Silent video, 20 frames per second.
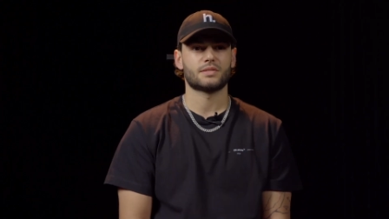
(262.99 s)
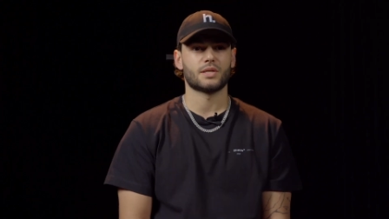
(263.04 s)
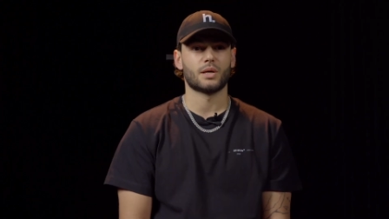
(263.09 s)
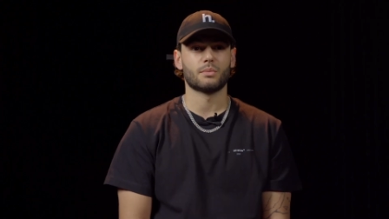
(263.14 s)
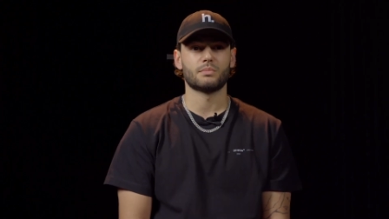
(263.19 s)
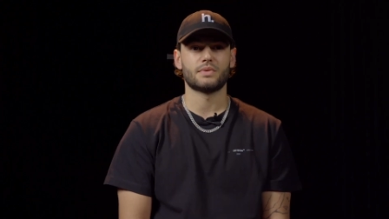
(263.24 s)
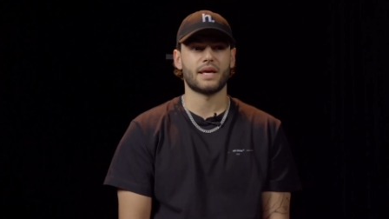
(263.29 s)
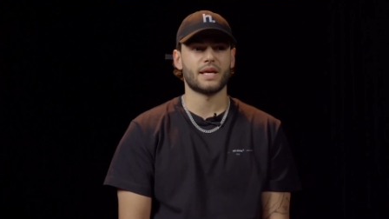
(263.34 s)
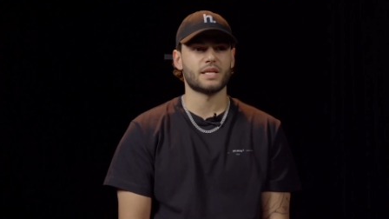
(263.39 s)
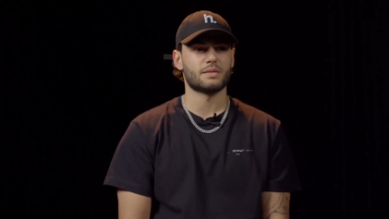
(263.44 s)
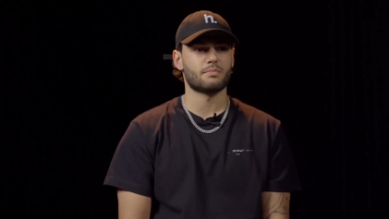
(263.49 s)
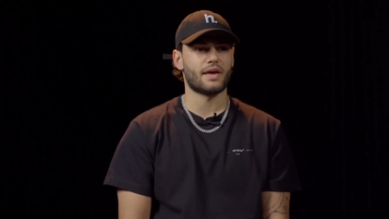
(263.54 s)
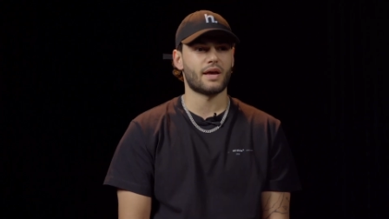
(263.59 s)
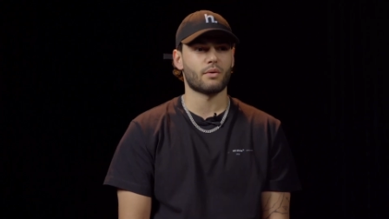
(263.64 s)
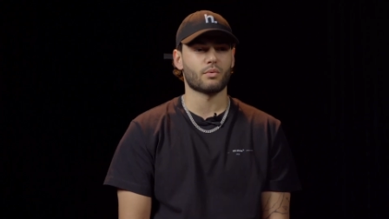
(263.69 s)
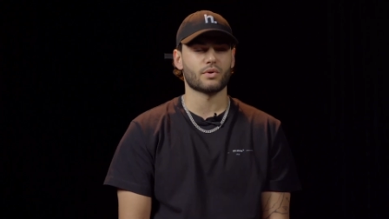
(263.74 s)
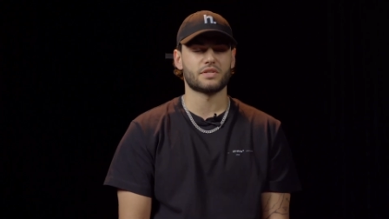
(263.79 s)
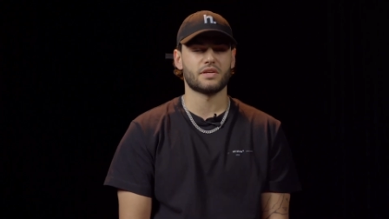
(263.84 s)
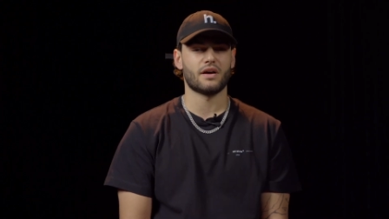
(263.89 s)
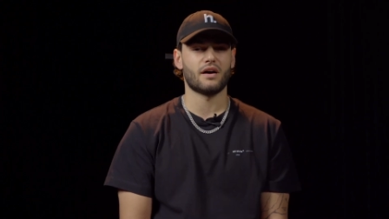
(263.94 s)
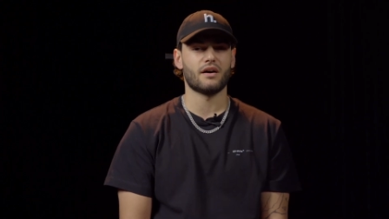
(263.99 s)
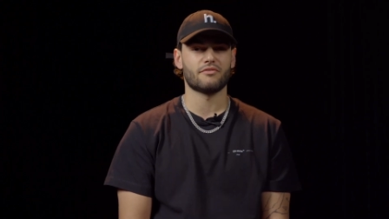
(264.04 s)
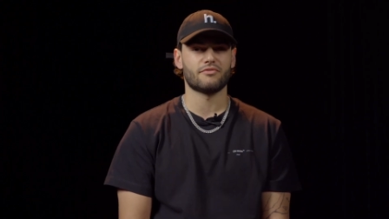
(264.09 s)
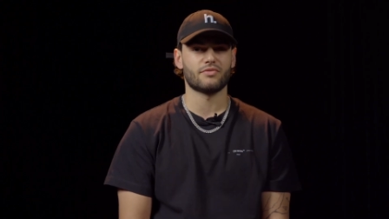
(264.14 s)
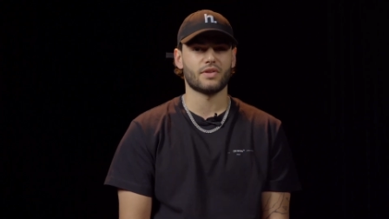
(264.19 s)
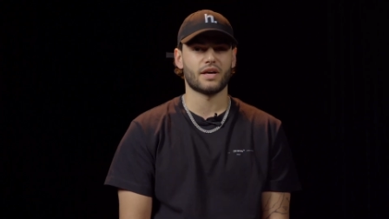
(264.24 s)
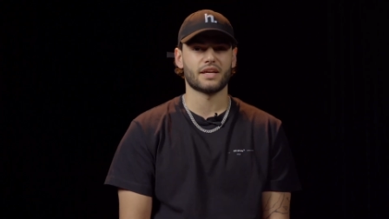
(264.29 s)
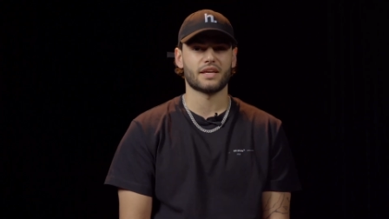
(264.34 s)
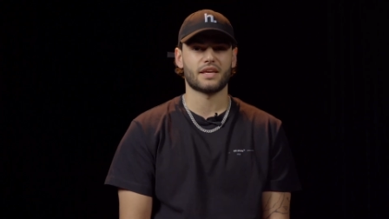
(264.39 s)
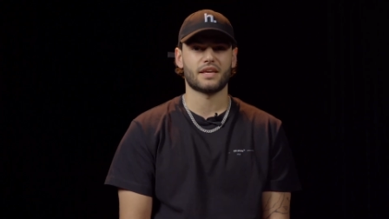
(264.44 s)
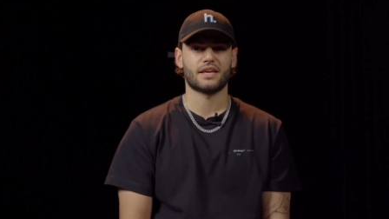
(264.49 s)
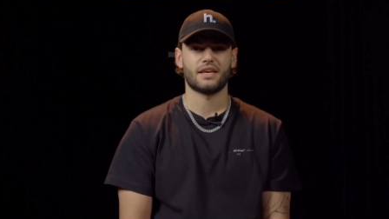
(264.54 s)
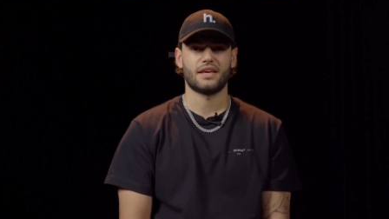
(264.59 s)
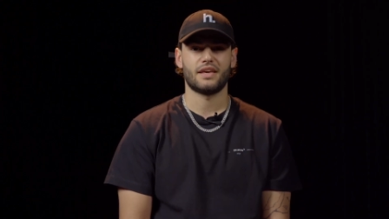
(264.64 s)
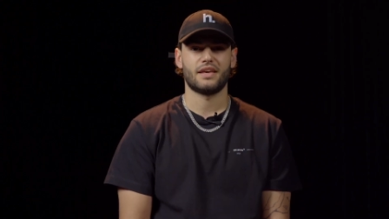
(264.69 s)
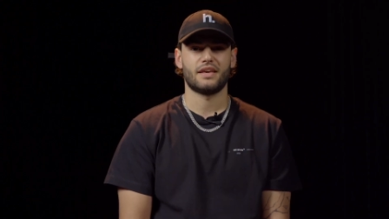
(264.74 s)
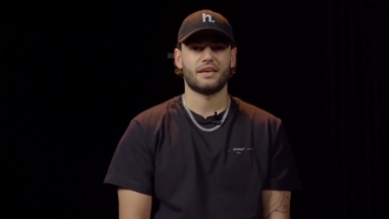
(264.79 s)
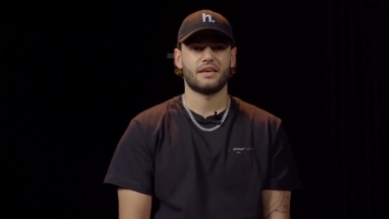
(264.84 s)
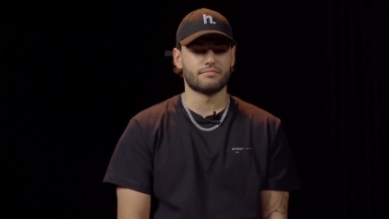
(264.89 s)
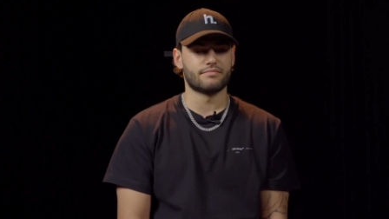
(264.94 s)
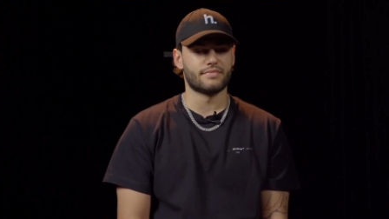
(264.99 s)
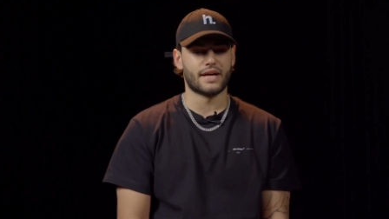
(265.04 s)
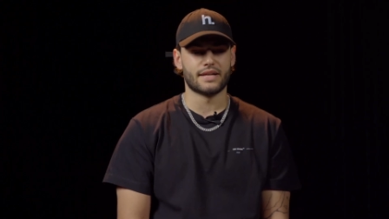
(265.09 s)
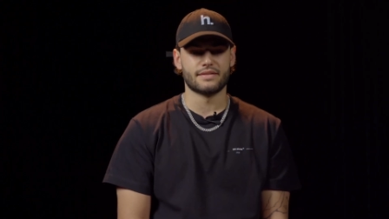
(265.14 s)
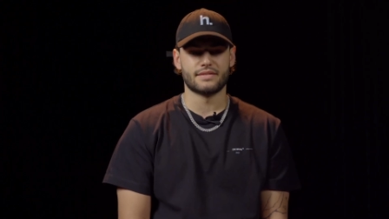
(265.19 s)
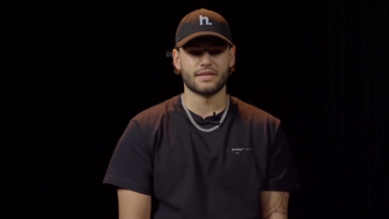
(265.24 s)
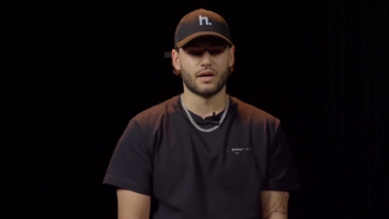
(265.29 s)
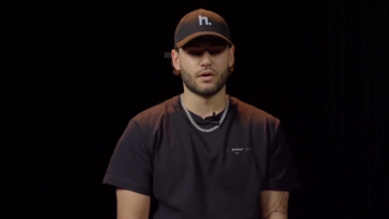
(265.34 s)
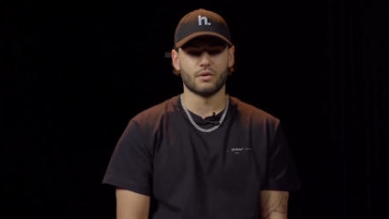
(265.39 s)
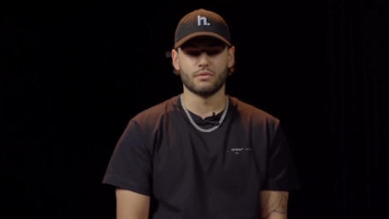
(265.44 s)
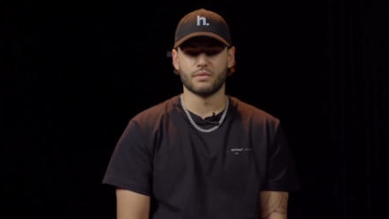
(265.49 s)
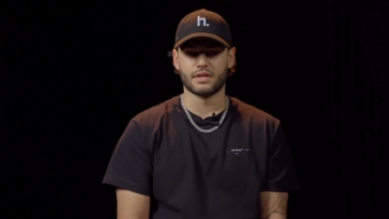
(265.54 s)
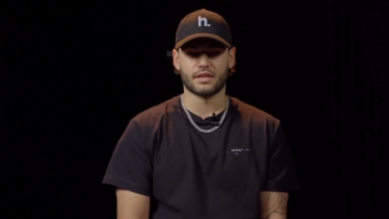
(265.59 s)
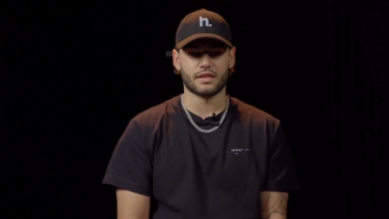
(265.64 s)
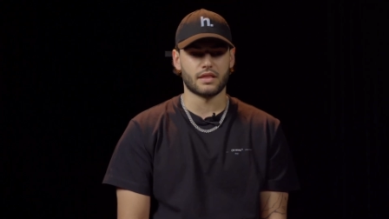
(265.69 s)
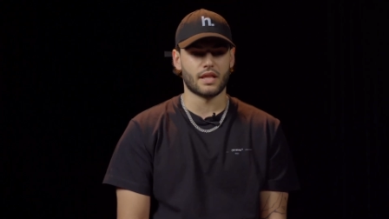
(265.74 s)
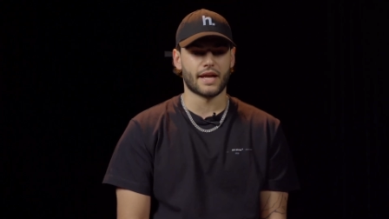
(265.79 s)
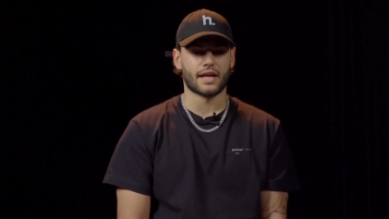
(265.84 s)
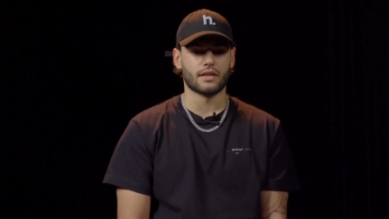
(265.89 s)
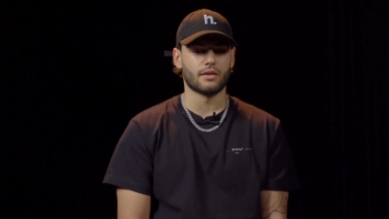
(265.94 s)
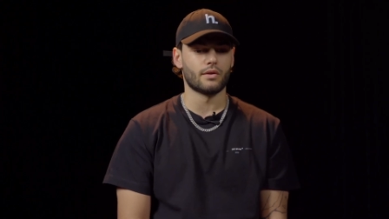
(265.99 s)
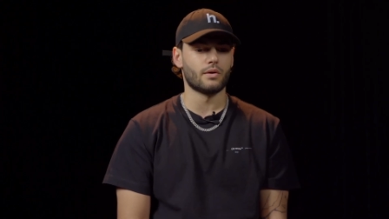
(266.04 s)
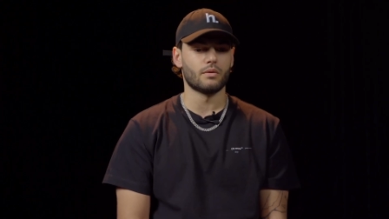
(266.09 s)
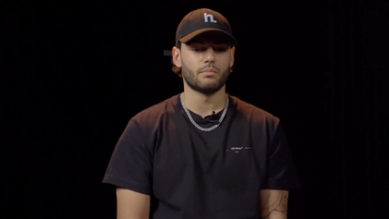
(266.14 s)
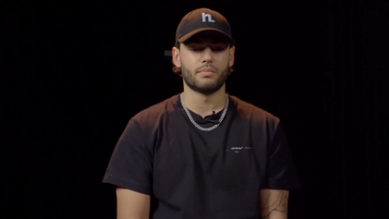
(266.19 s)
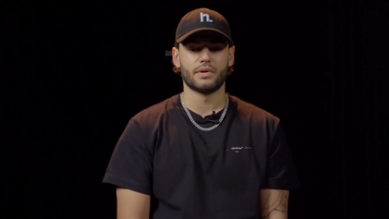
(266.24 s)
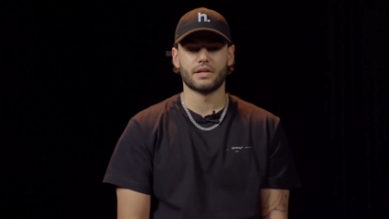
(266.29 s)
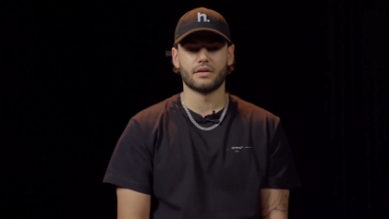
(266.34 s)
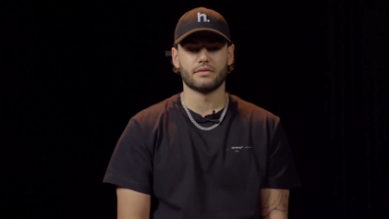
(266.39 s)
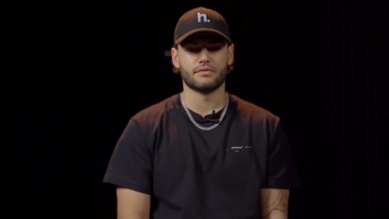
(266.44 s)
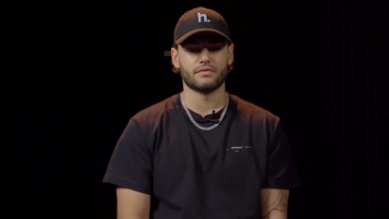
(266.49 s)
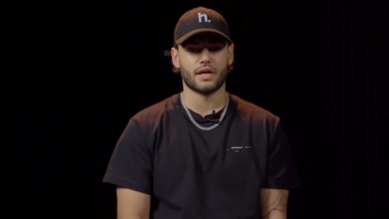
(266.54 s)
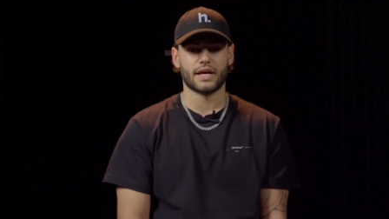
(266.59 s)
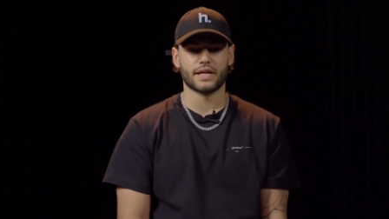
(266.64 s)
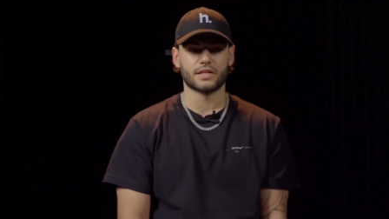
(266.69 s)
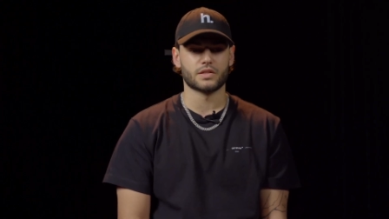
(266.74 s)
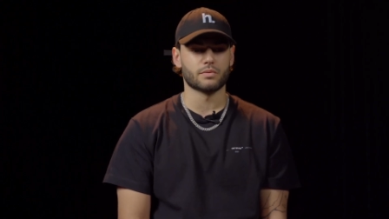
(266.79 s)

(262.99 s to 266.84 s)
Some days, man, were tough. Like I dealt with like a little bit of like